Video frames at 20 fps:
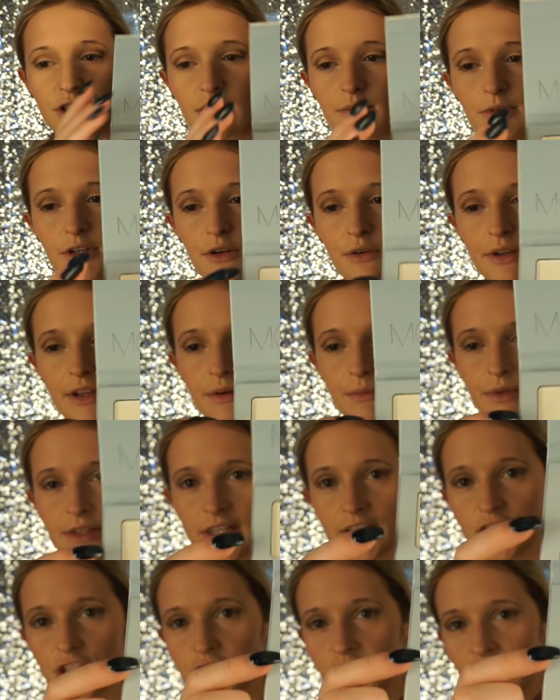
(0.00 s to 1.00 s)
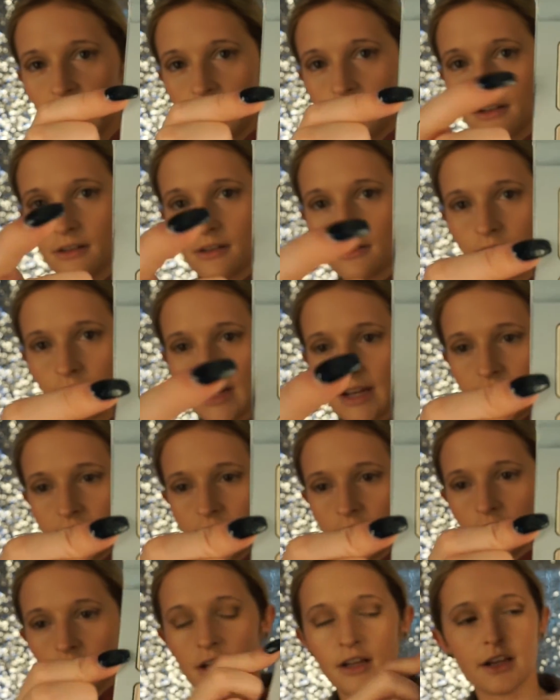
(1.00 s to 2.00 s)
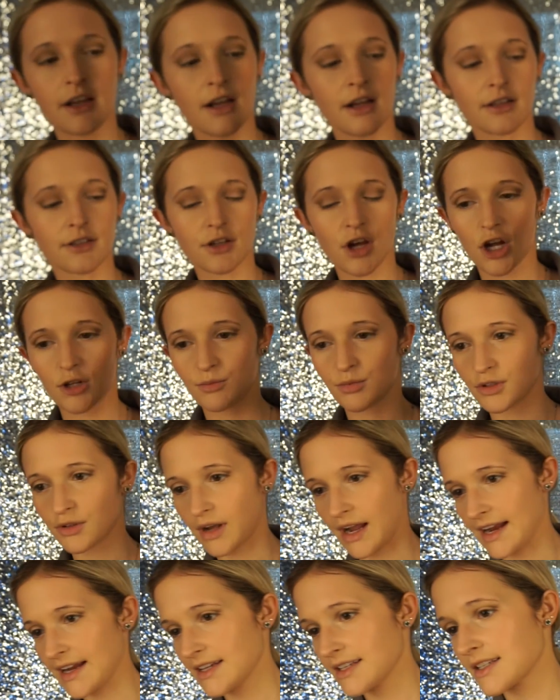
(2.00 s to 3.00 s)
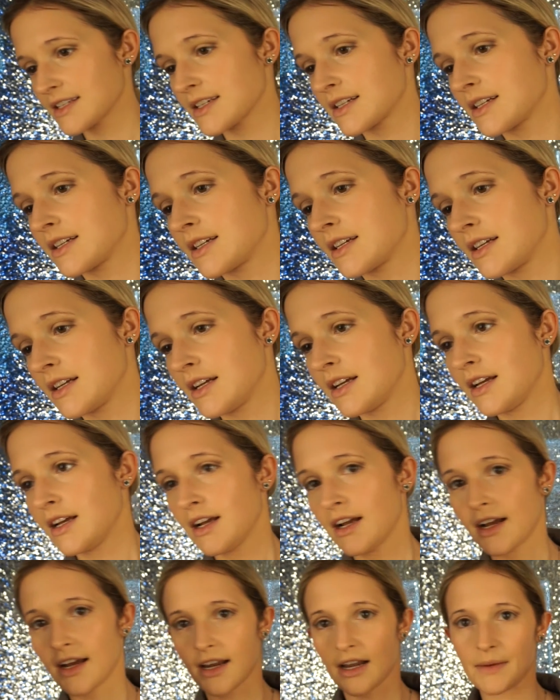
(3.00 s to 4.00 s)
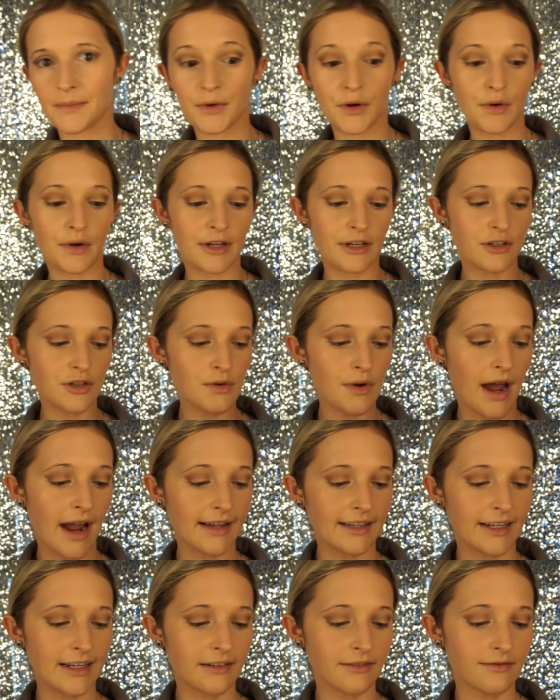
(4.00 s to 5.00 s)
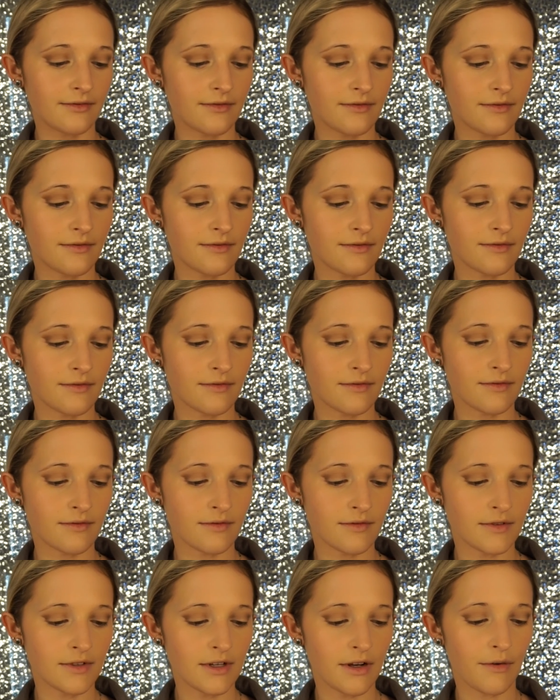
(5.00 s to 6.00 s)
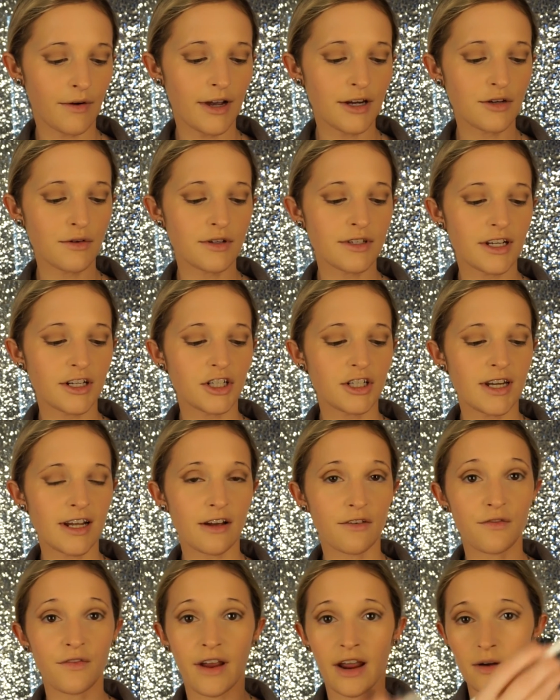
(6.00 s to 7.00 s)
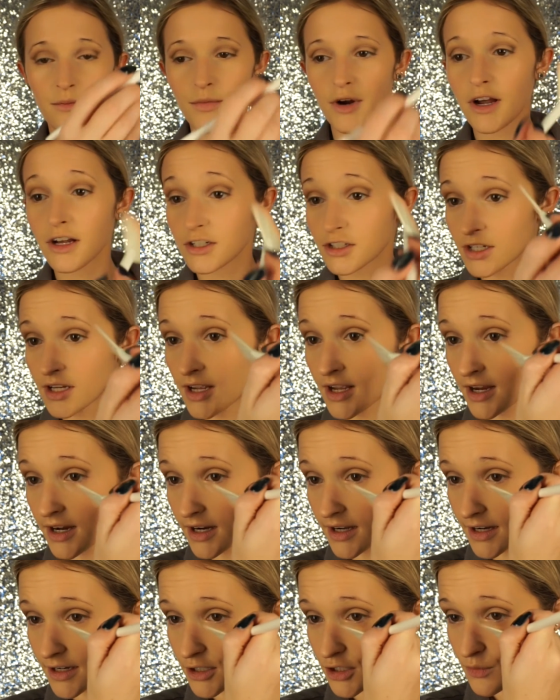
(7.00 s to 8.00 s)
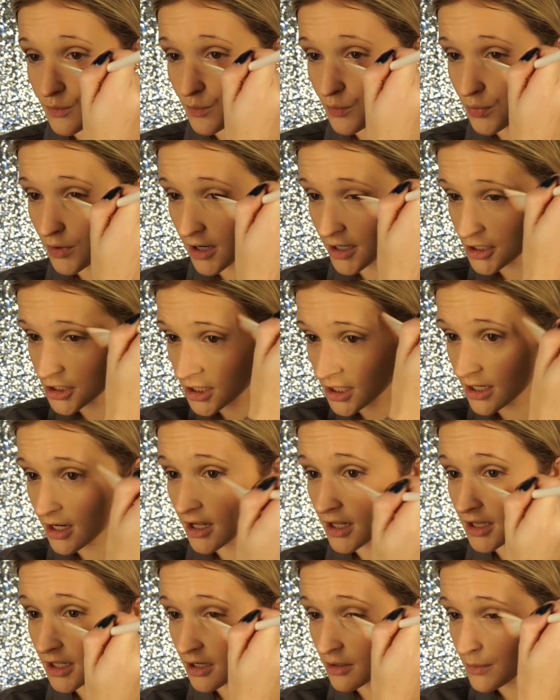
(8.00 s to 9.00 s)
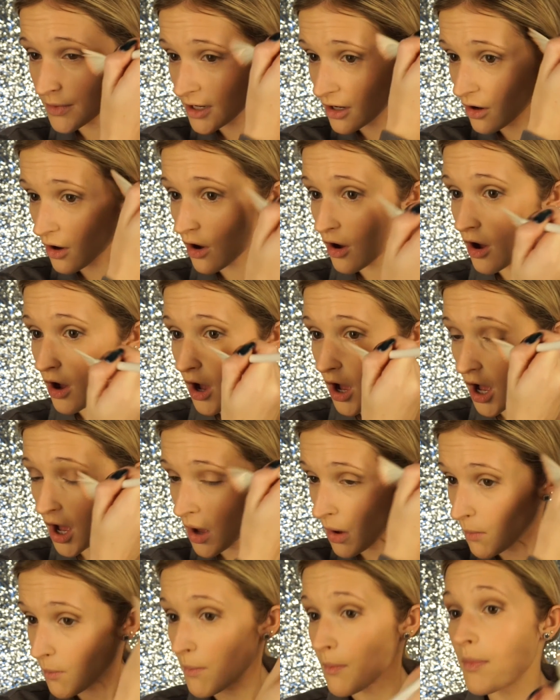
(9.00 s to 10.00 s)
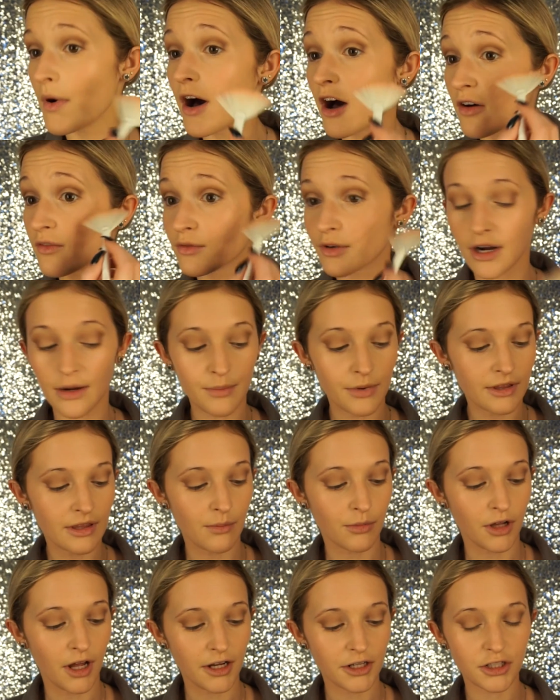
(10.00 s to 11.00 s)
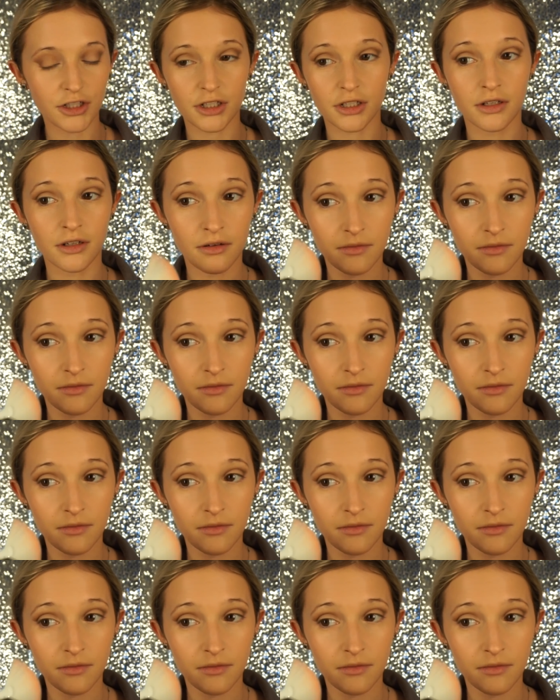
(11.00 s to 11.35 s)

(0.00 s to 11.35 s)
going to be going in with this shade right here. It's called Blue Ice. And I'm going to highlight. What I do is I just take a fan brush and I just brush it a little bit above where I put the blush.